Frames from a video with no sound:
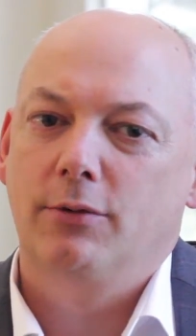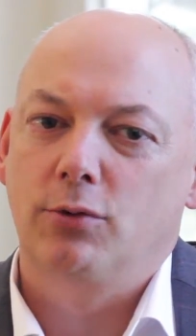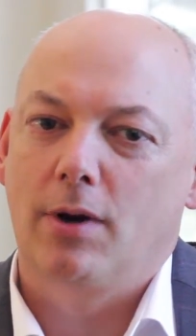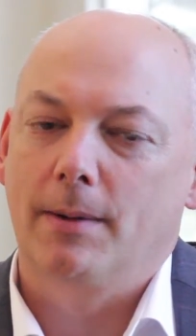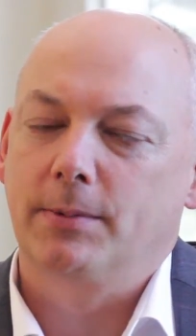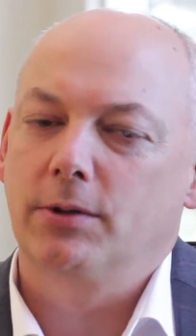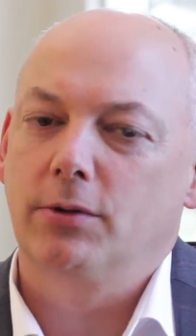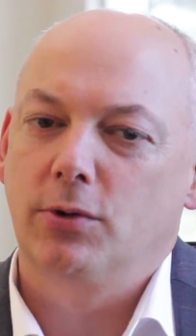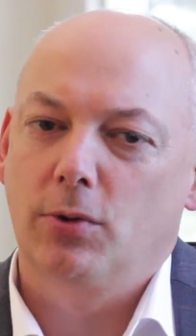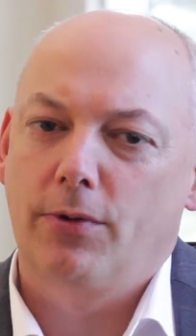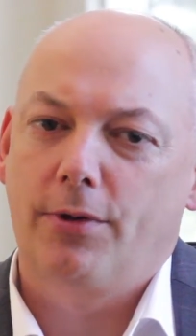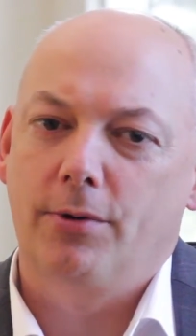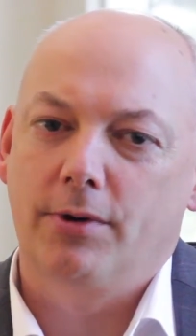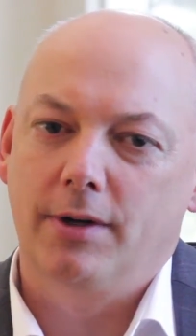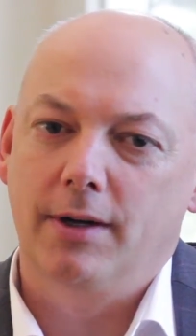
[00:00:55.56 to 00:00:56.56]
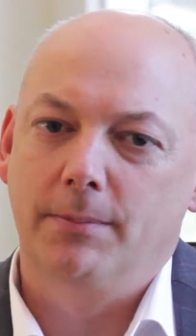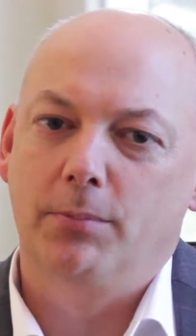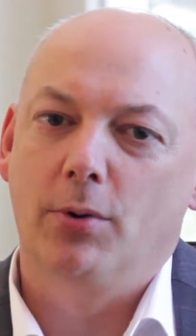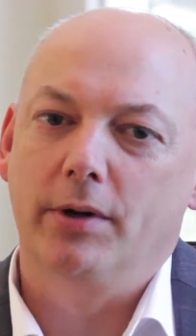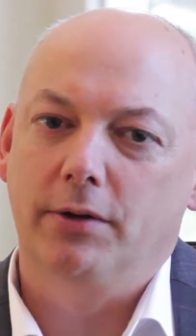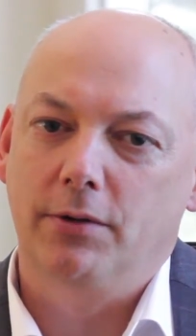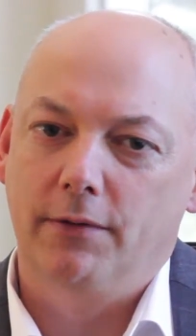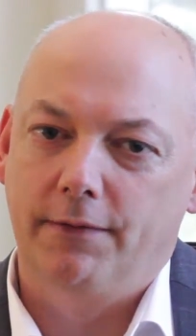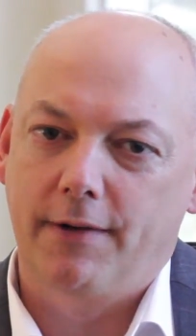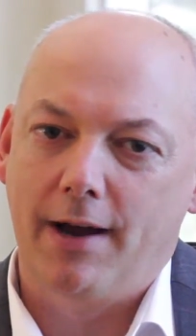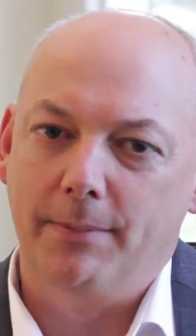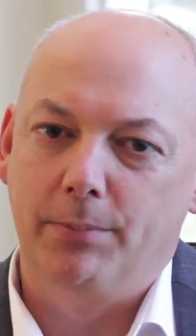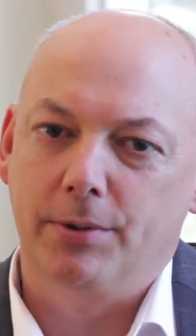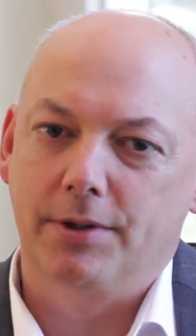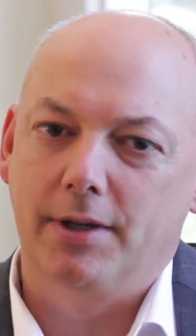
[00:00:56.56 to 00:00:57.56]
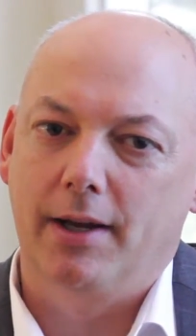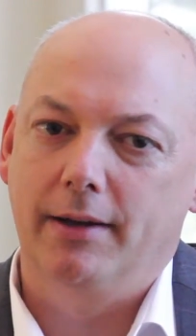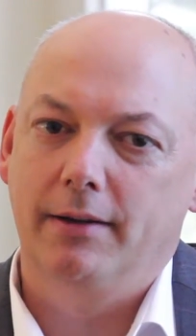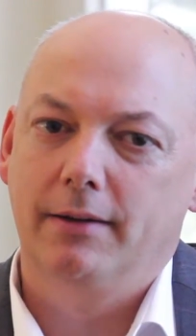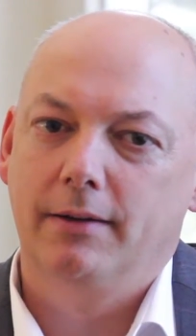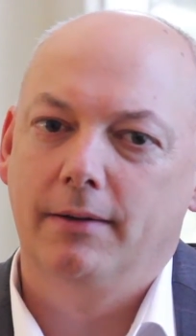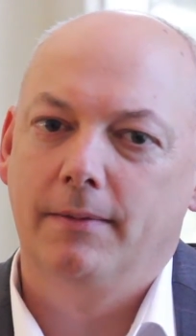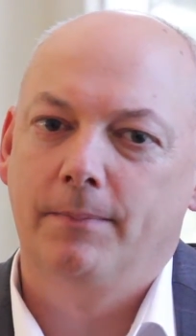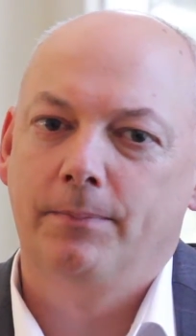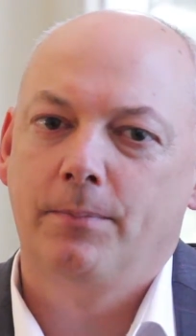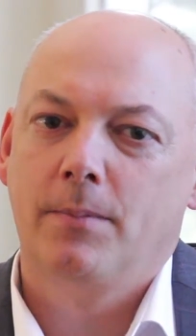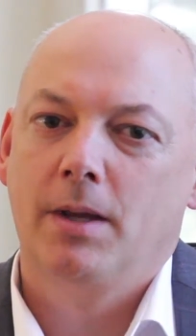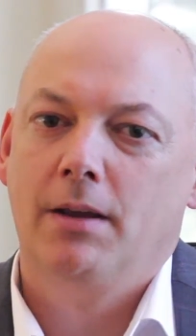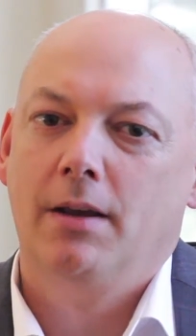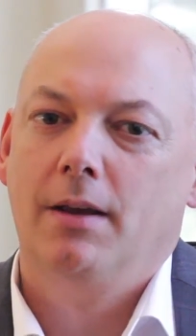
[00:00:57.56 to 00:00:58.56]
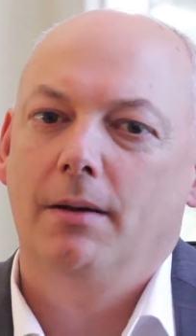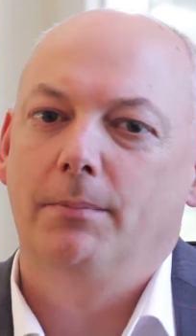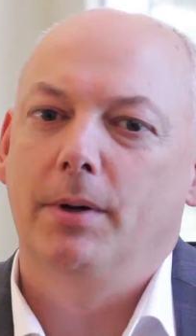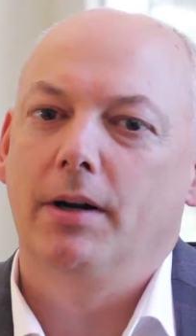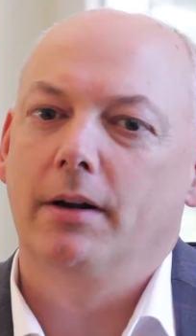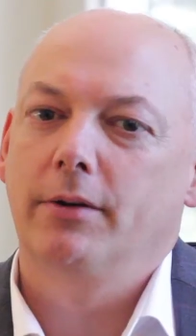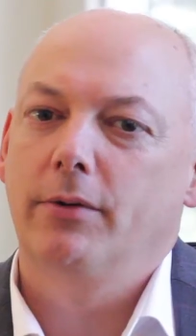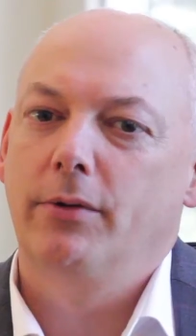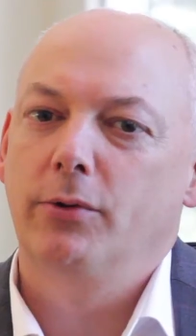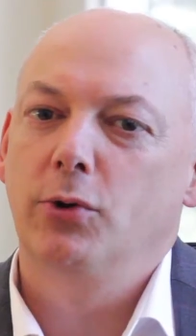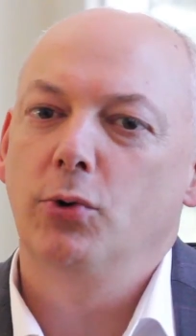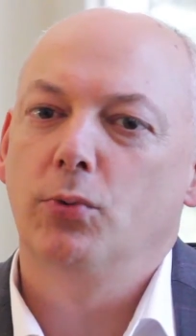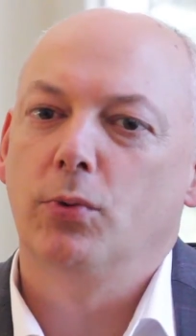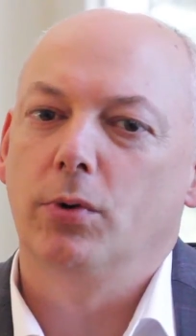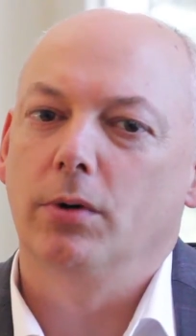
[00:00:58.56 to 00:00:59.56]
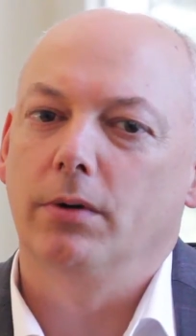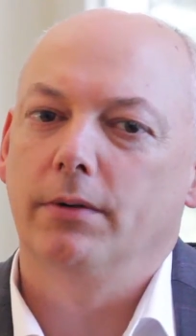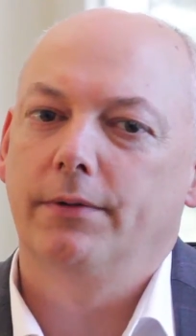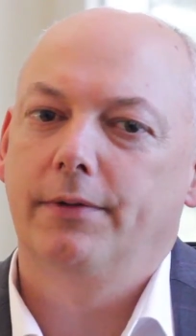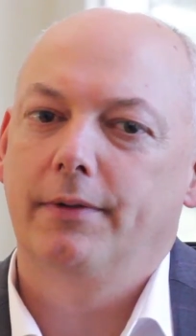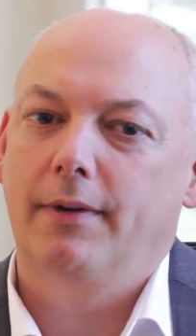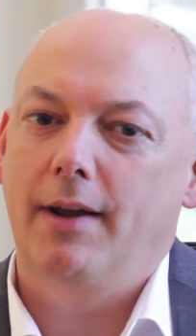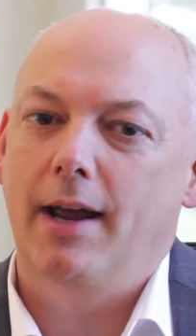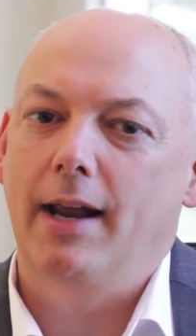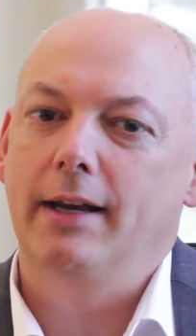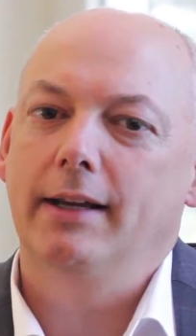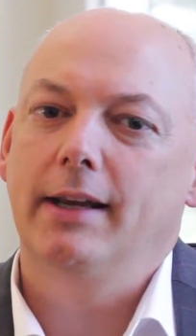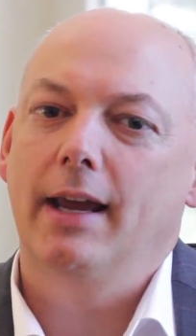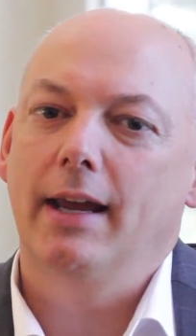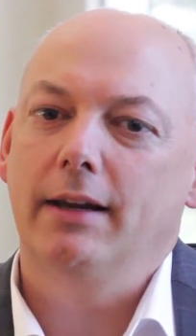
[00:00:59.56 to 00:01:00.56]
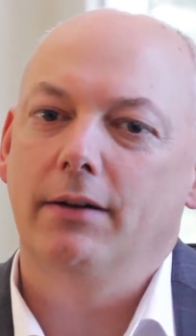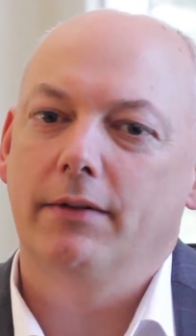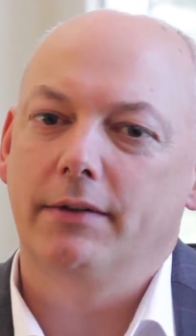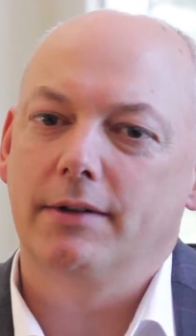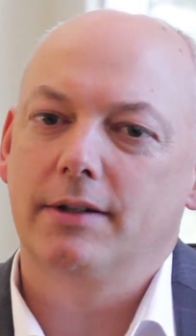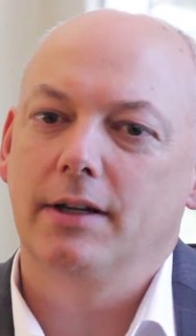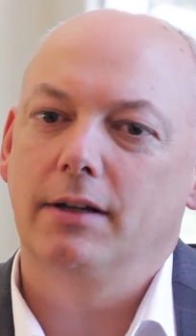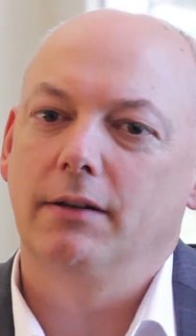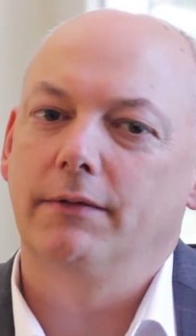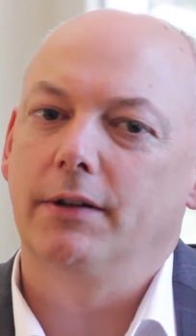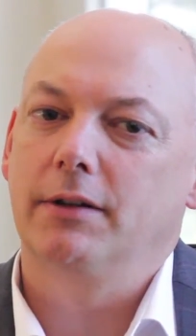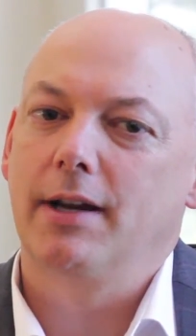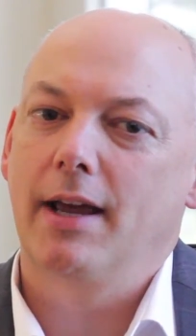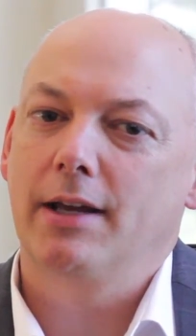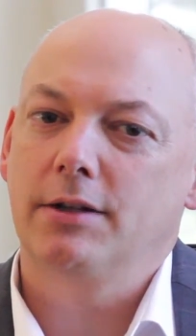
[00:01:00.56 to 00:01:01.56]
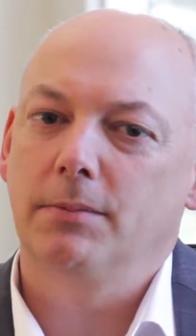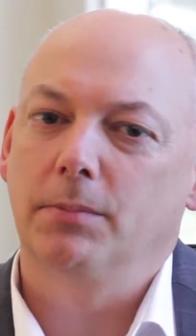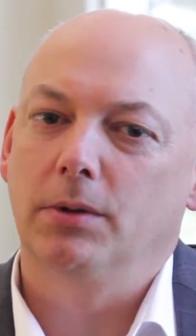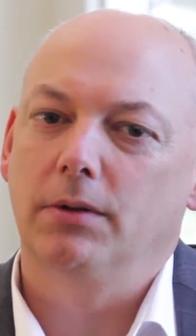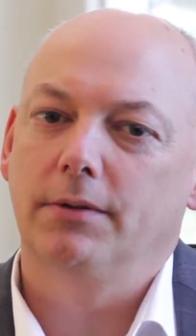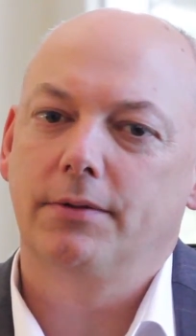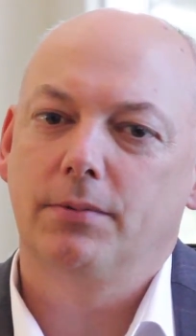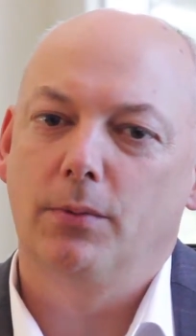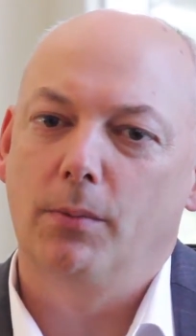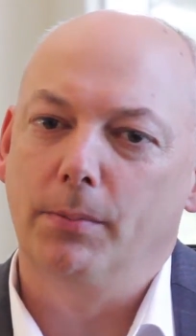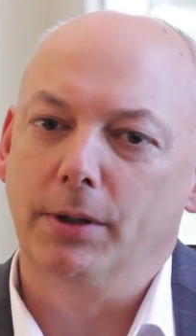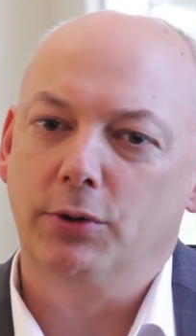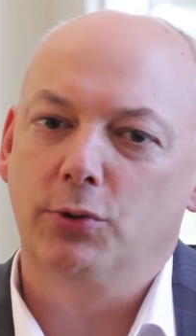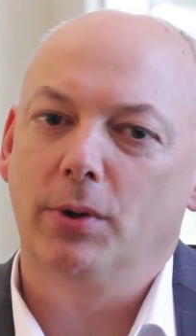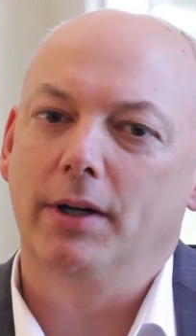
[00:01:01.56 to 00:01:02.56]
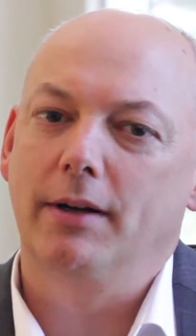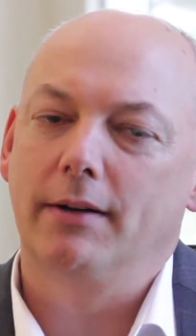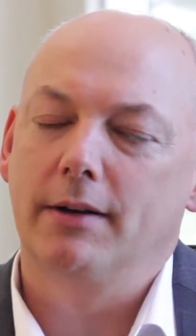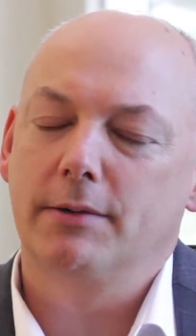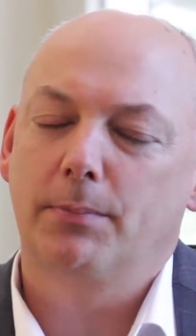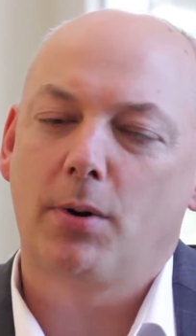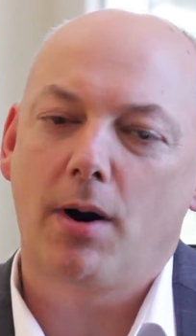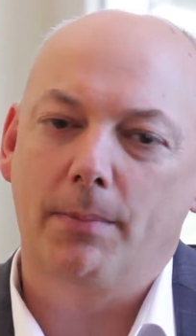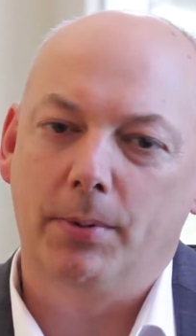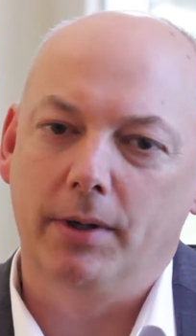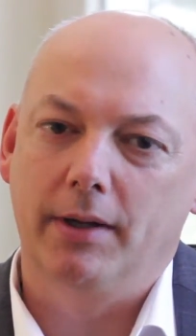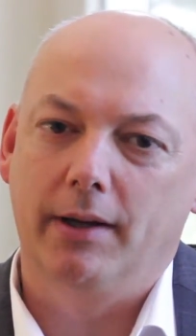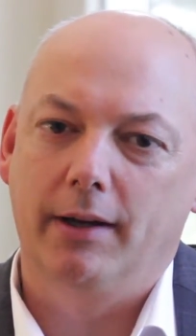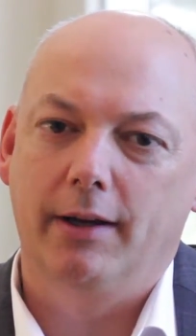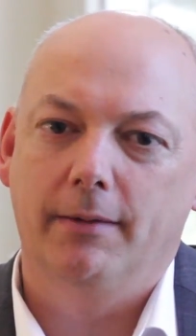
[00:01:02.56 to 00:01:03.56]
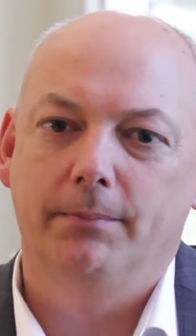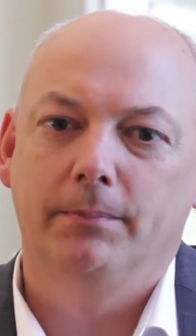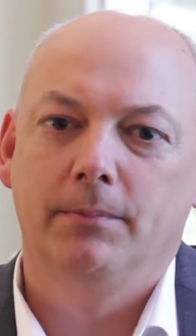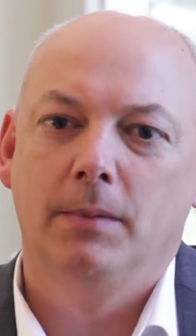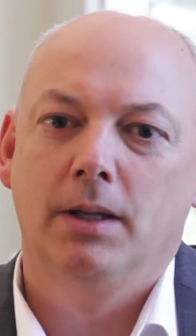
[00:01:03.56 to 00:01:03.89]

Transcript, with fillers: drops to 13.25%. But under the new rules, any gain on the sale of intangibles will be treated as property income,